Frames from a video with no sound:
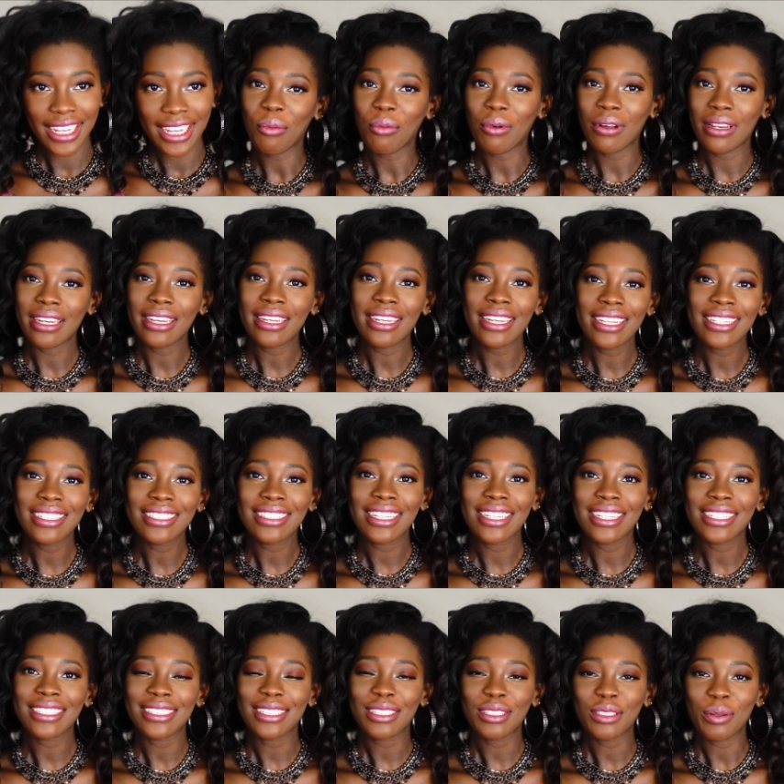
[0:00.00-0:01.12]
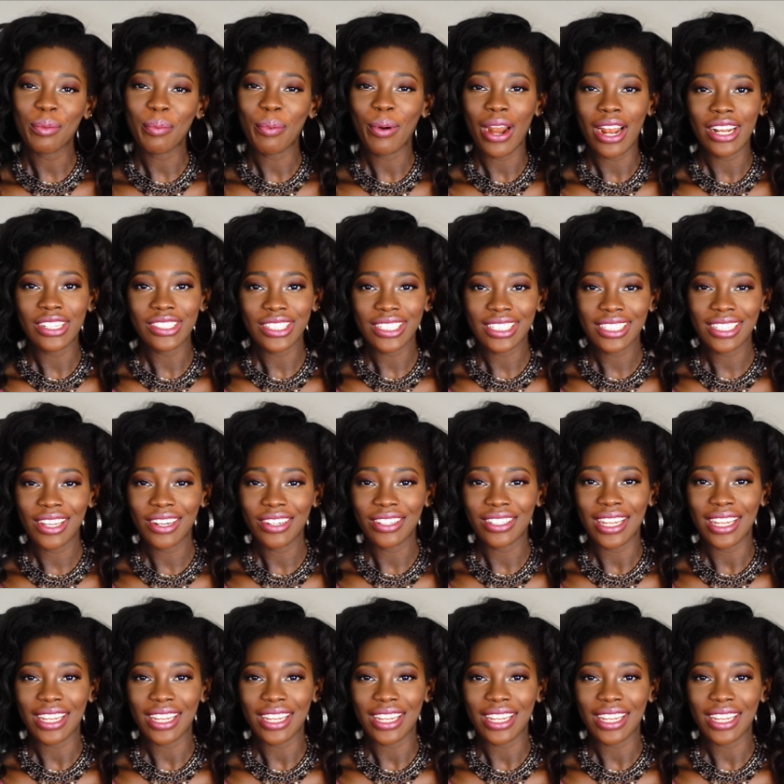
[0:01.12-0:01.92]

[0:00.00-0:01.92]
What it is it's a project that